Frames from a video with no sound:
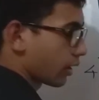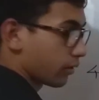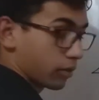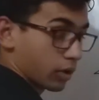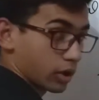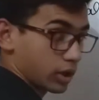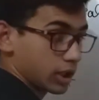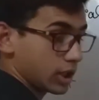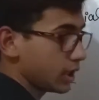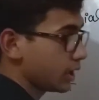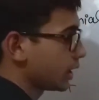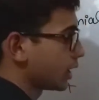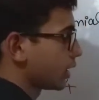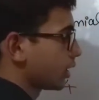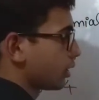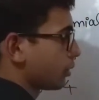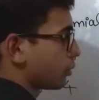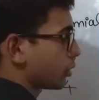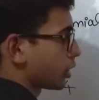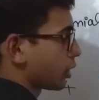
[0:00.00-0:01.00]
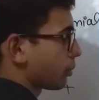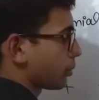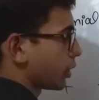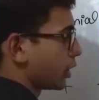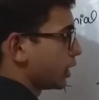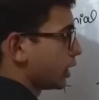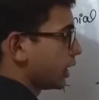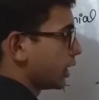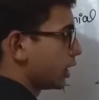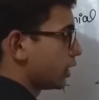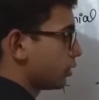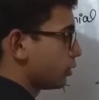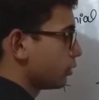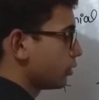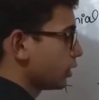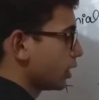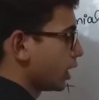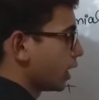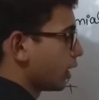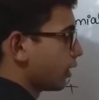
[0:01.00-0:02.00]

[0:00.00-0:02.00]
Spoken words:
40. Put a point here too.